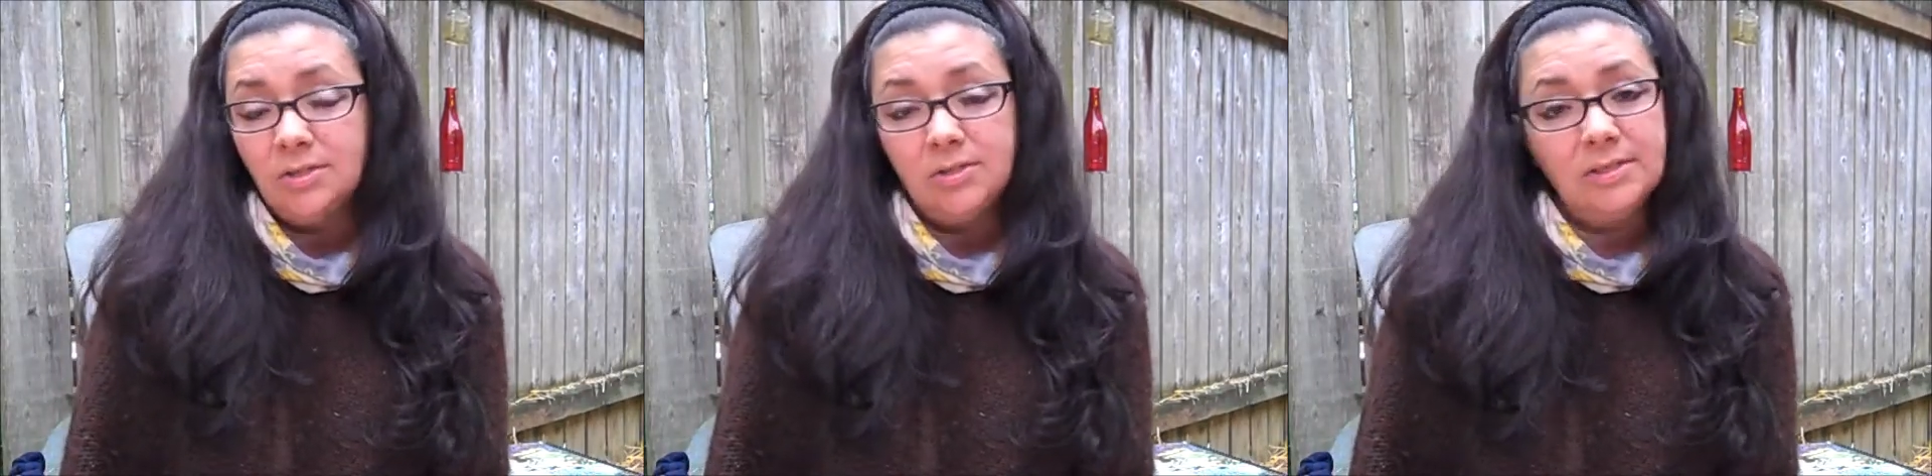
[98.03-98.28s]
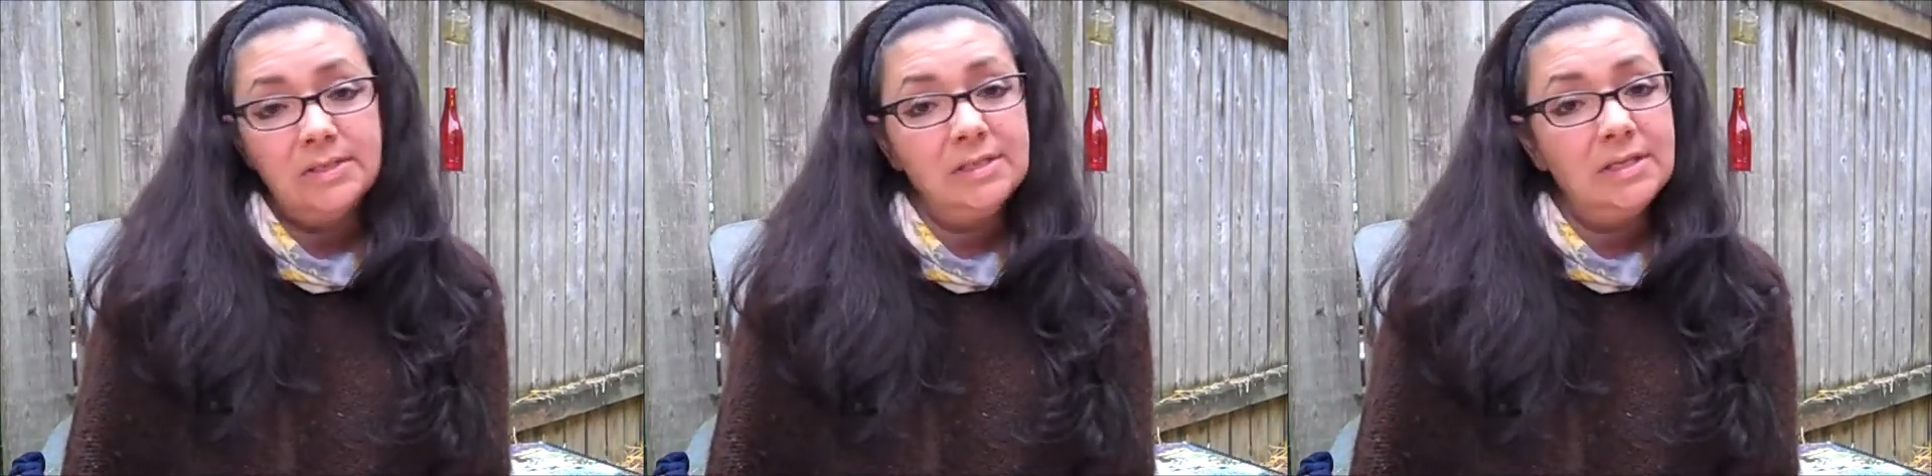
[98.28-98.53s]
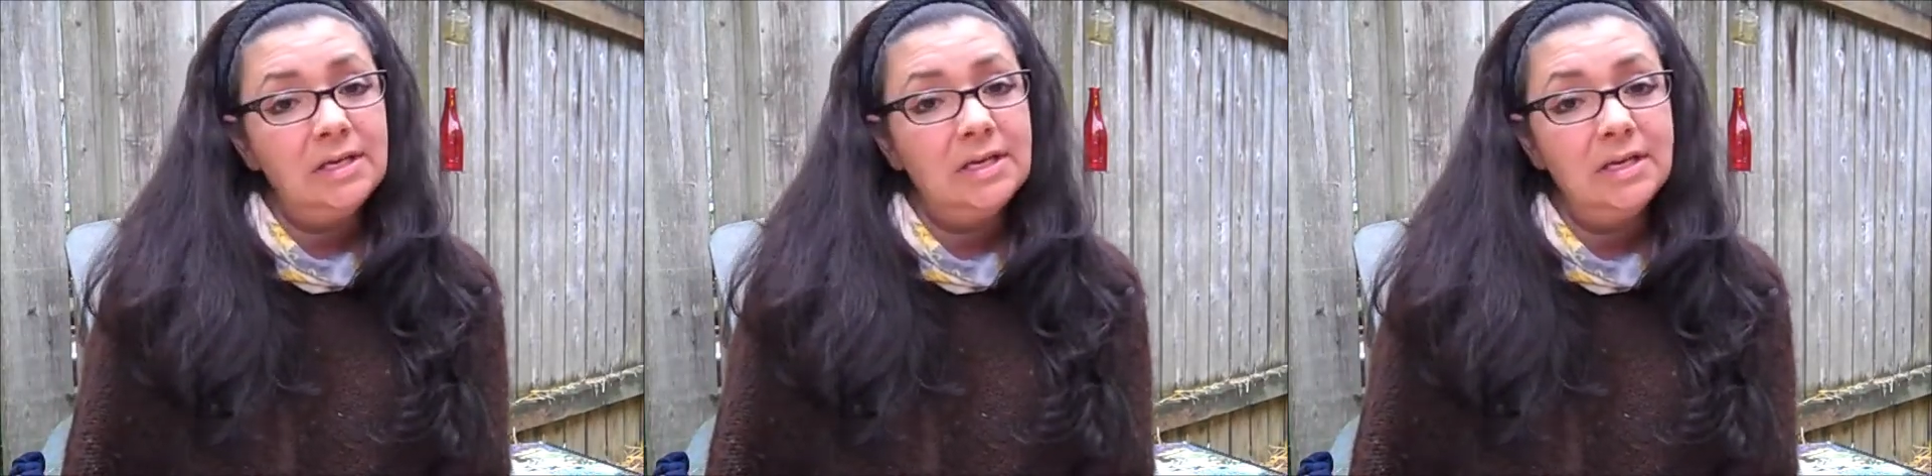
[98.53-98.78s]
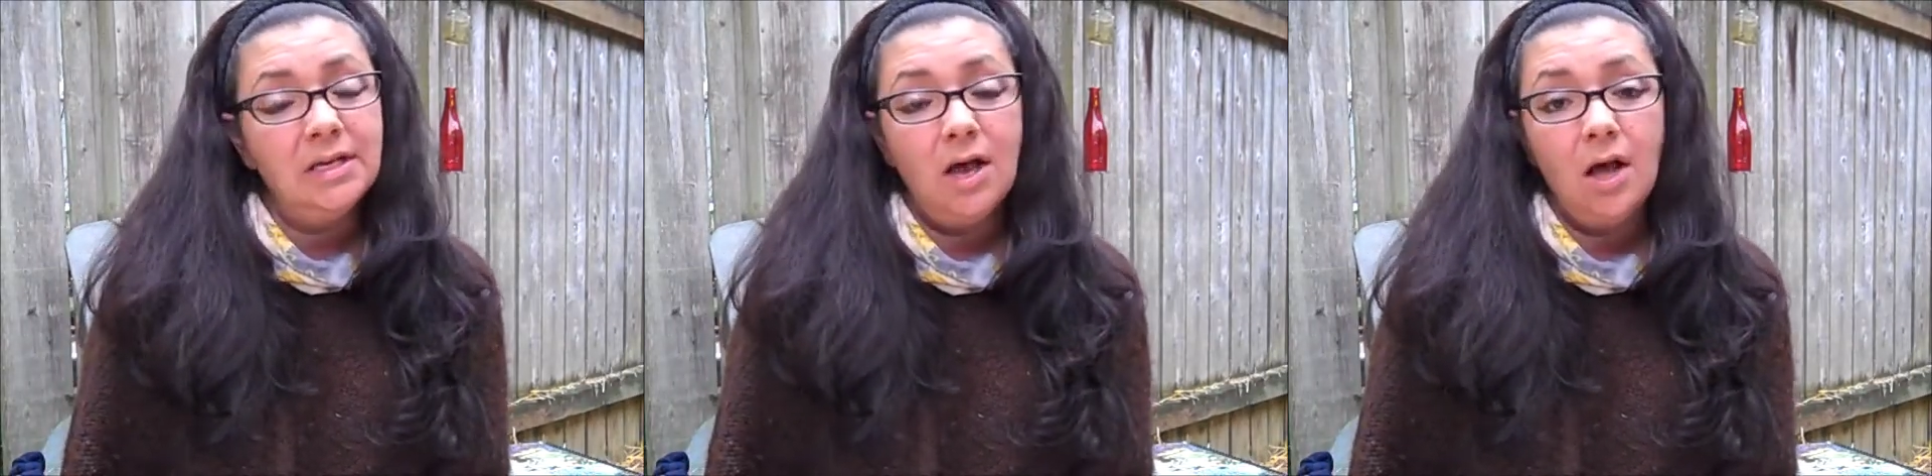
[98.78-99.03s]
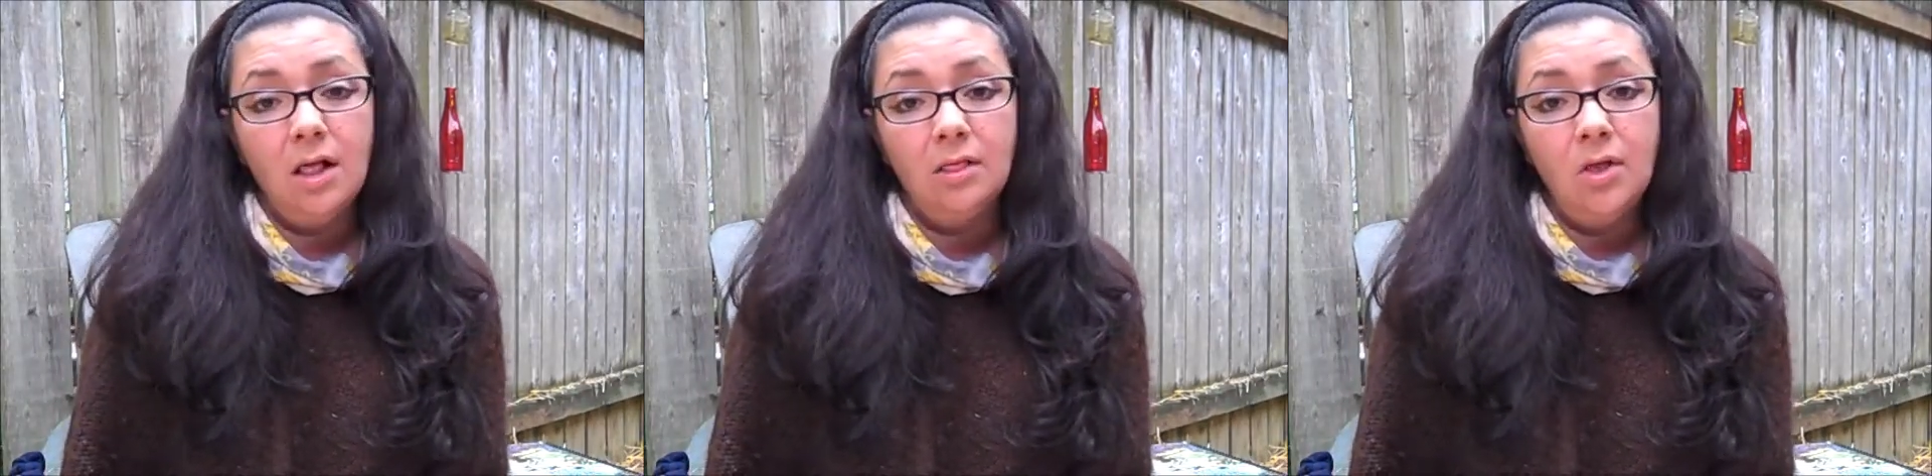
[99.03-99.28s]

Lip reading: to sing a